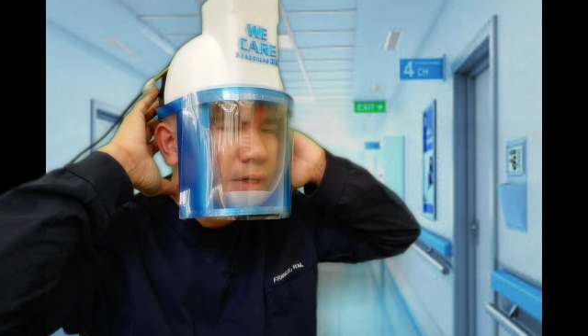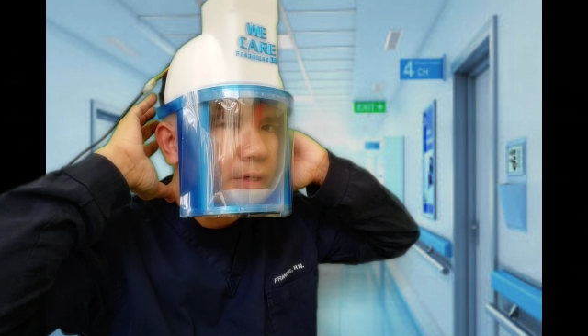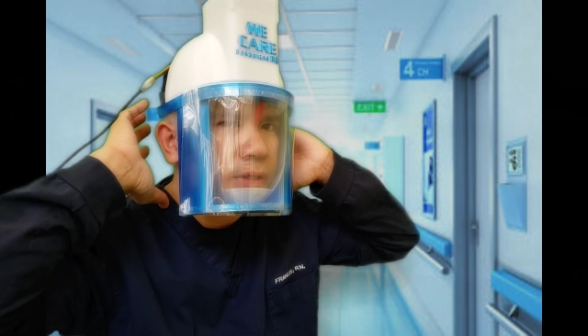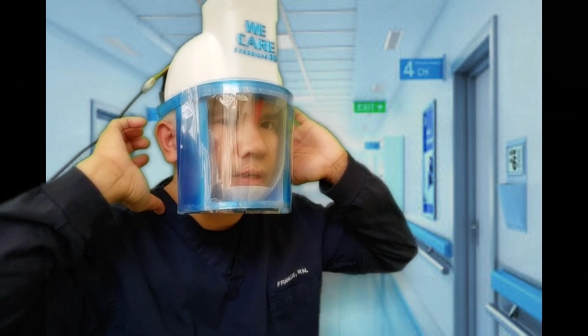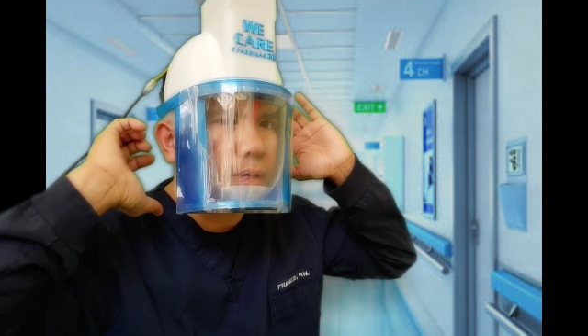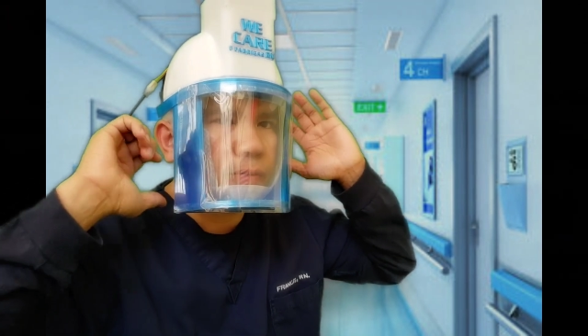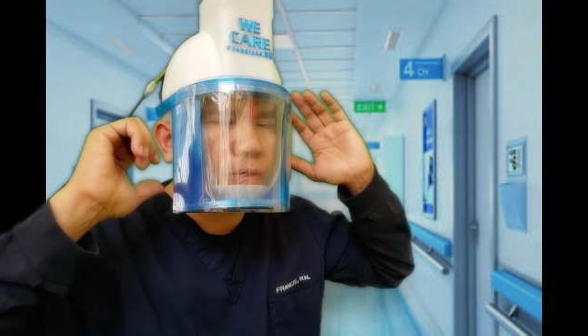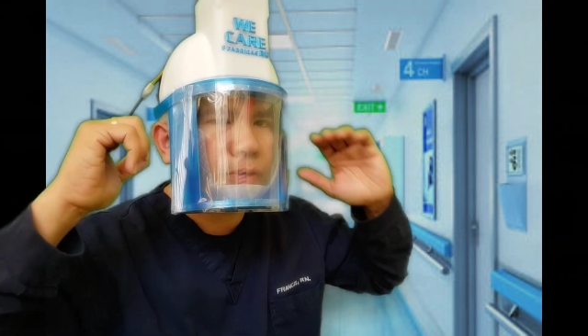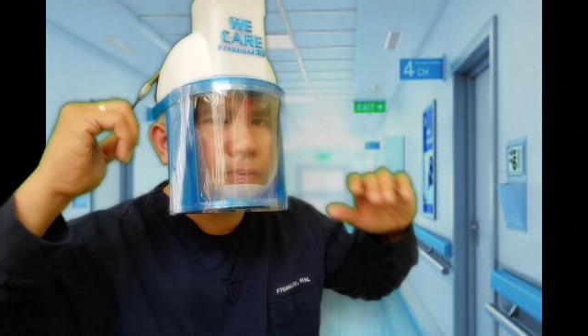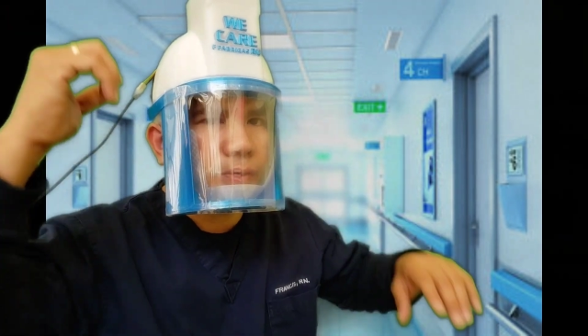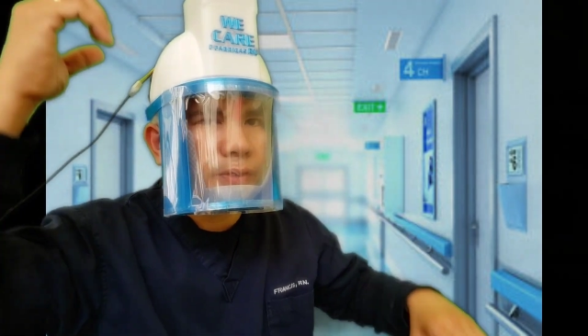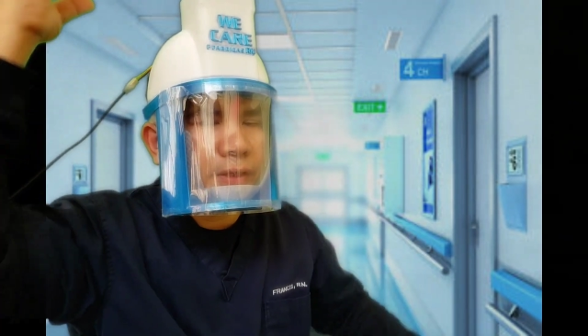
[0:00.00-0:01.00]
and I'm
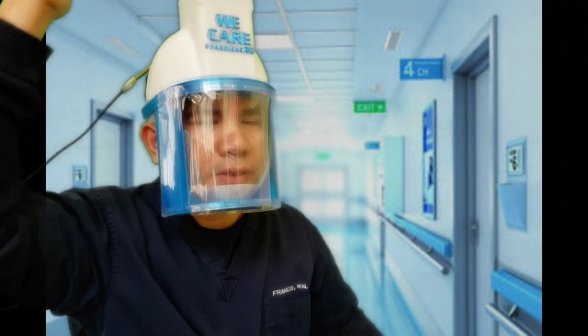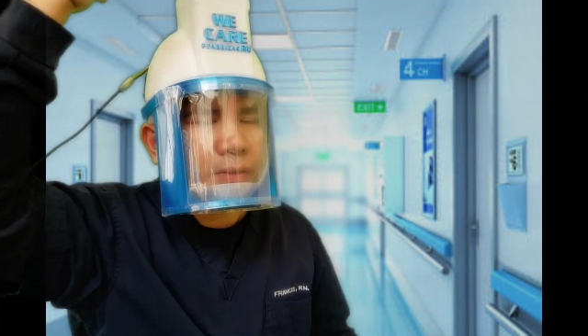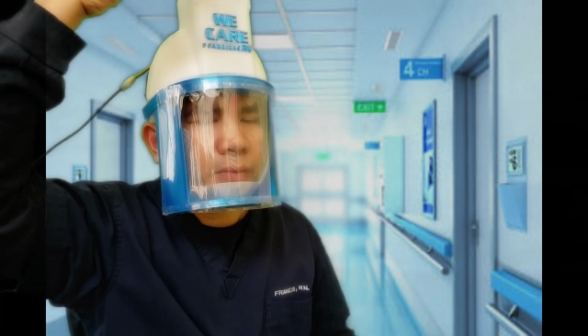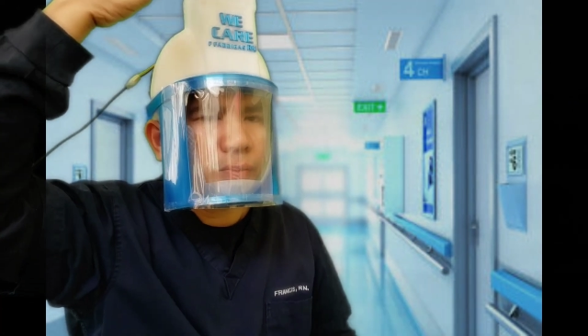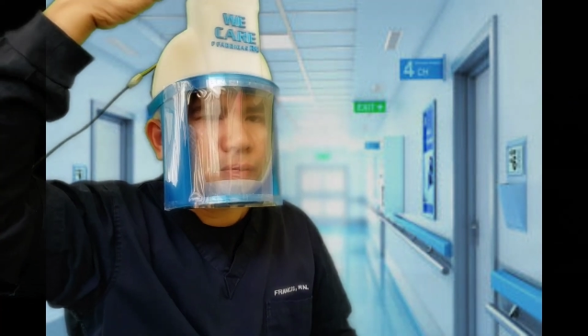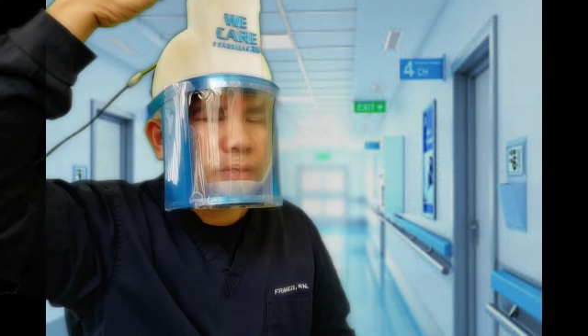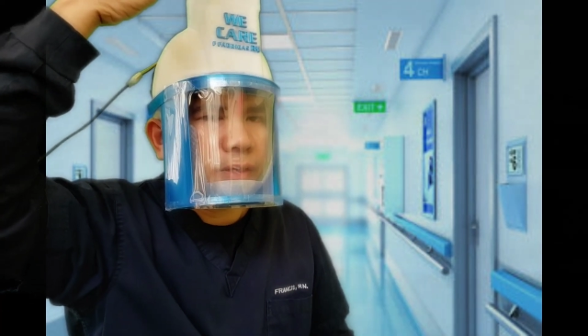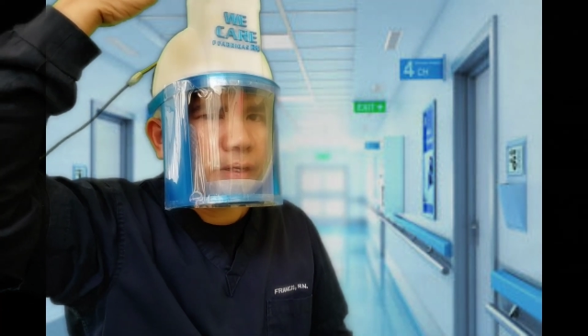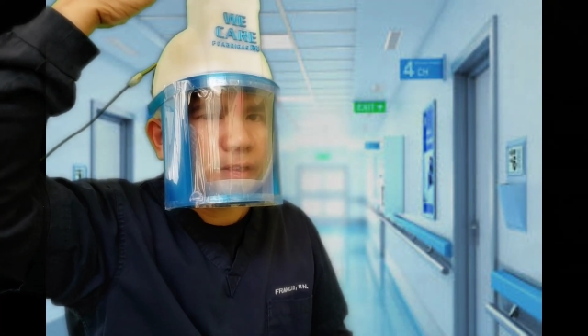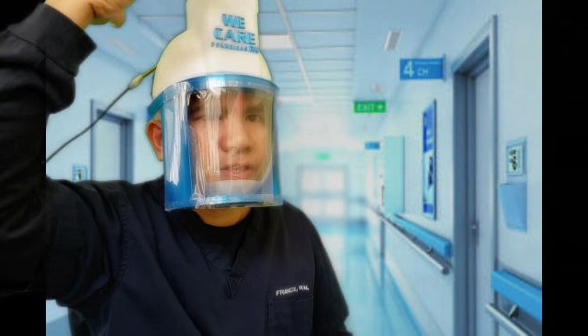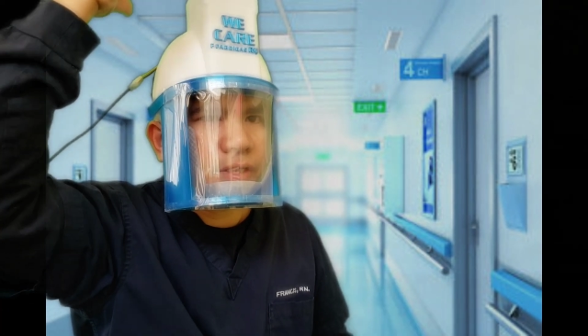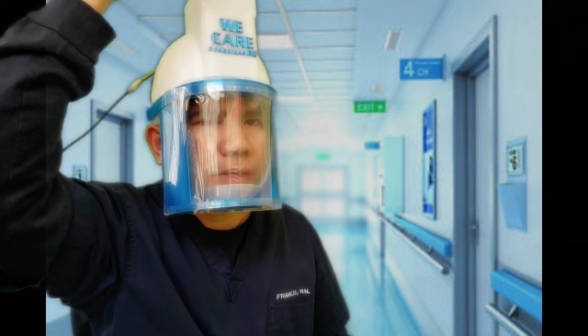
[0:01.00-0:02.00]
only breathing the, the
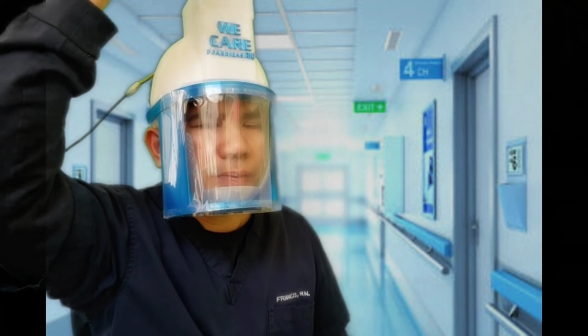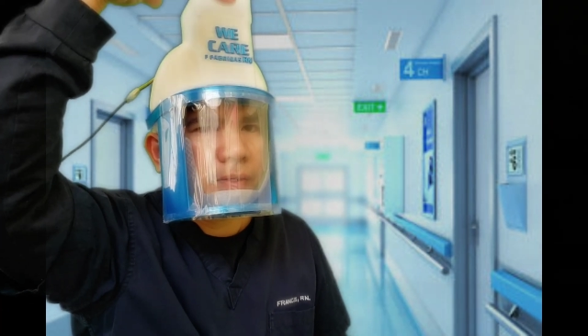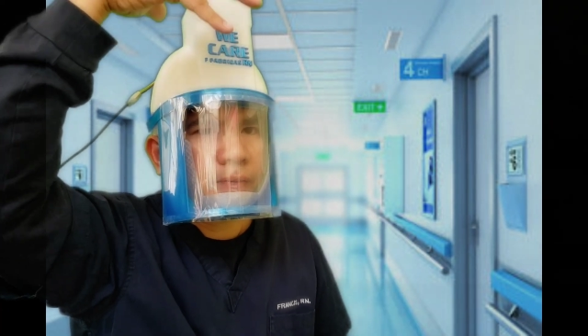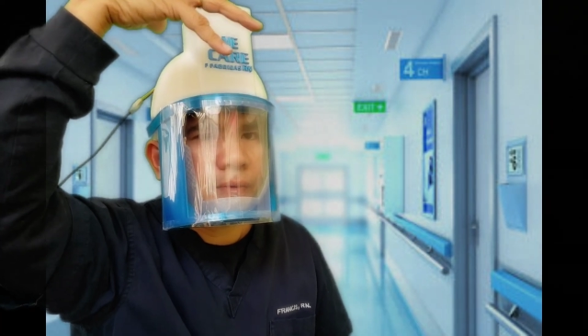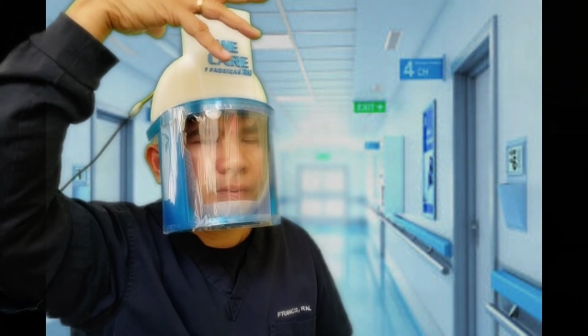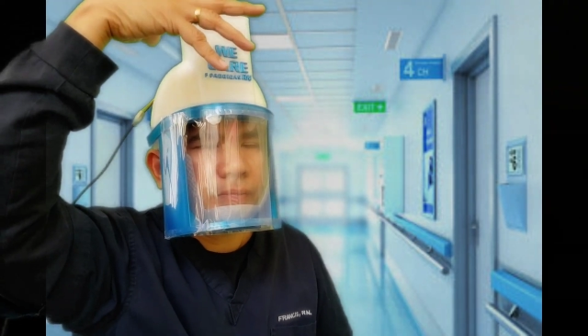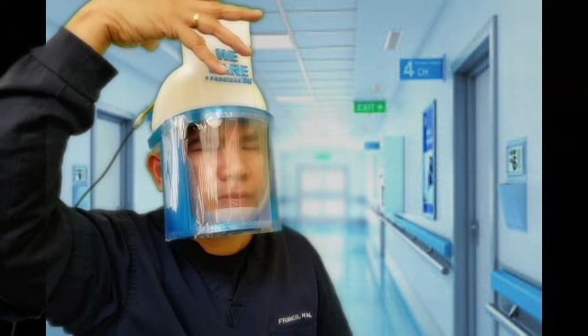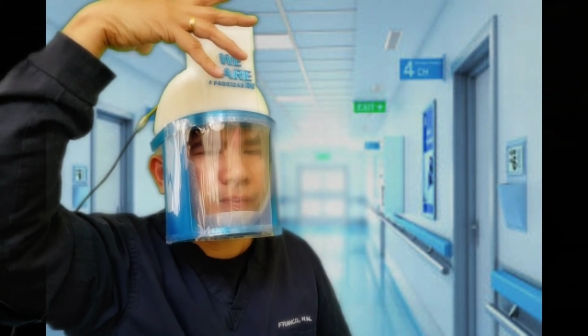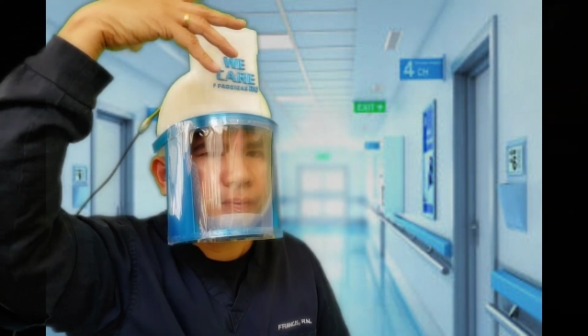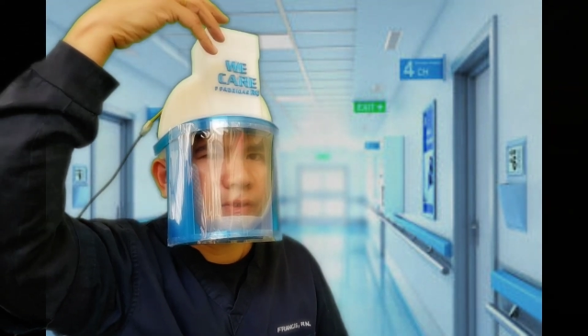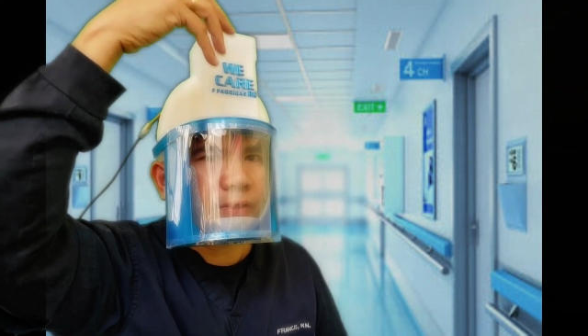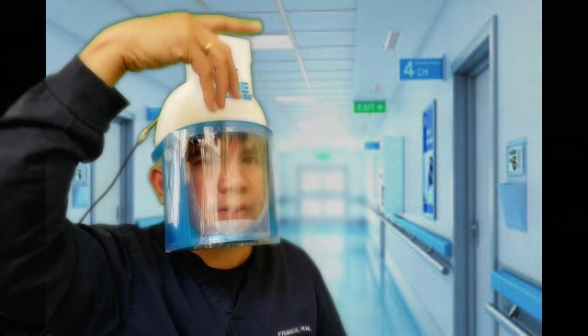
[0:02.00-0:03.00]
air that's coming from the
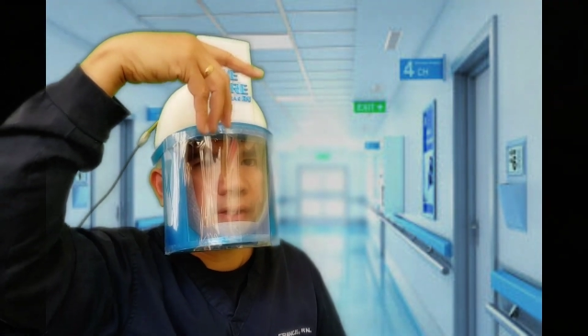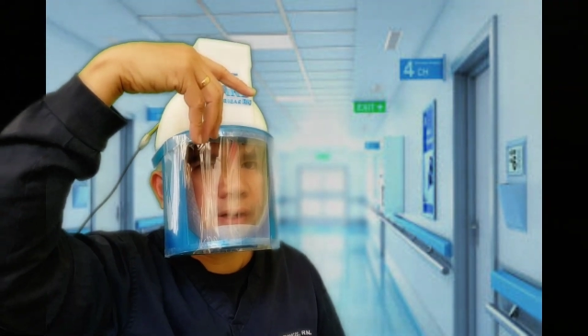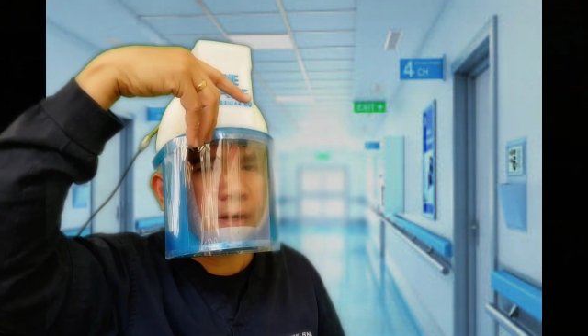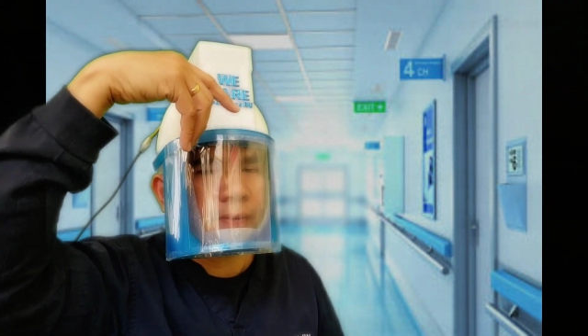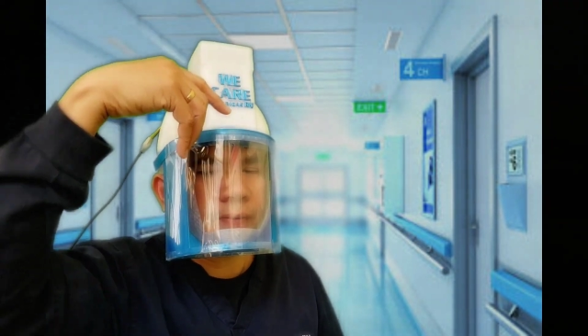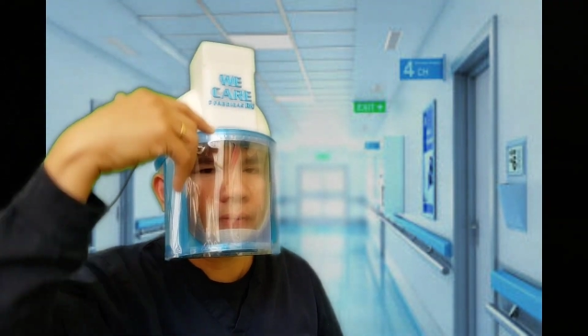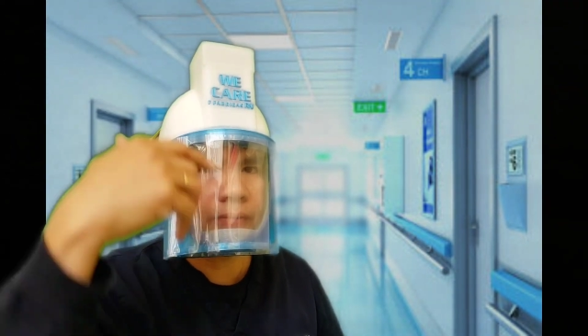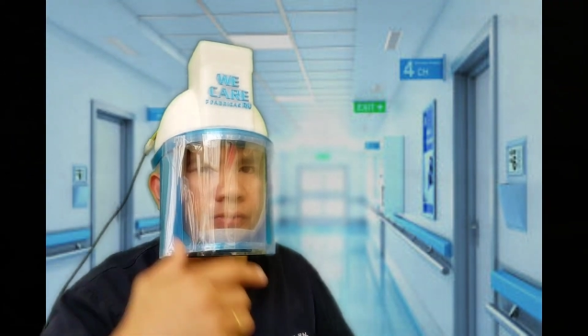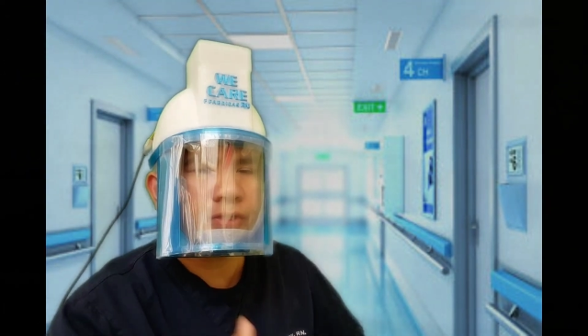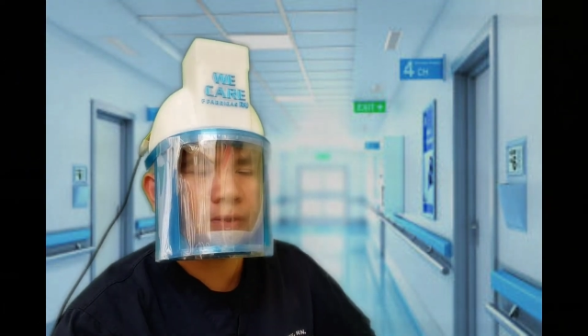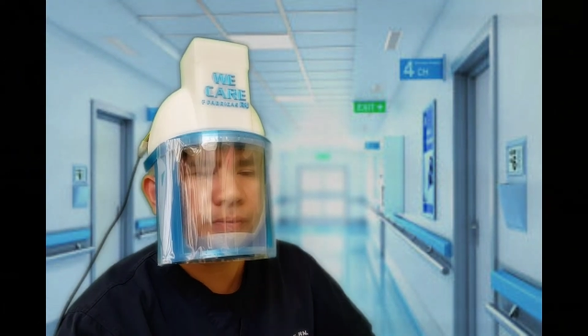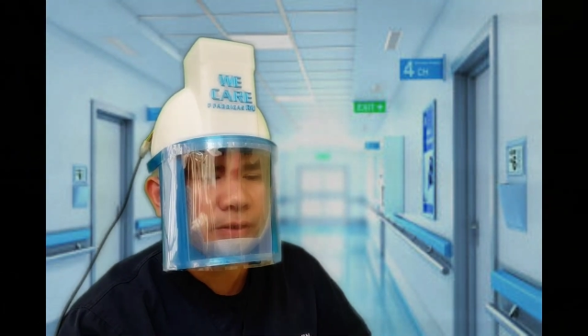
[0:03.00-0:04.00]
filtered air coming from
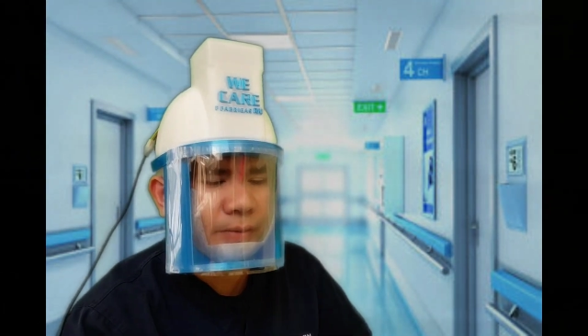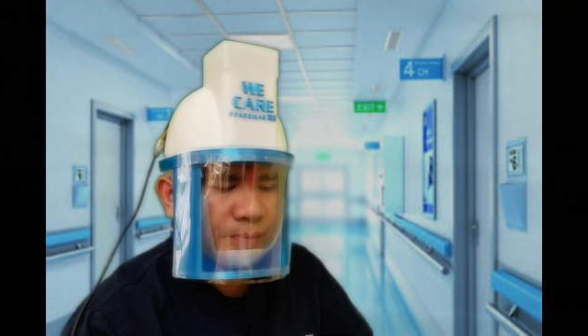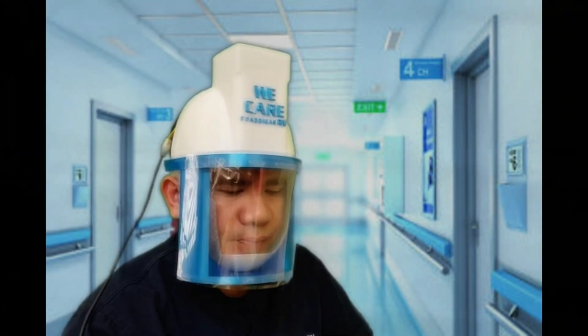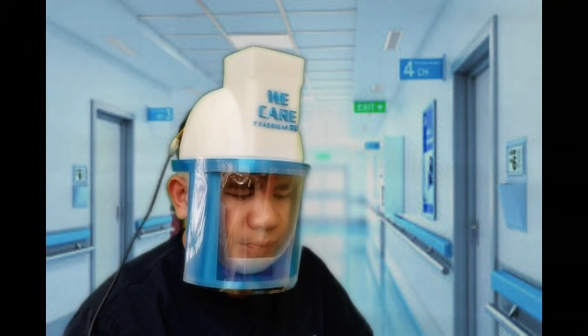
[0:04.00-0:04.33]
the chimney.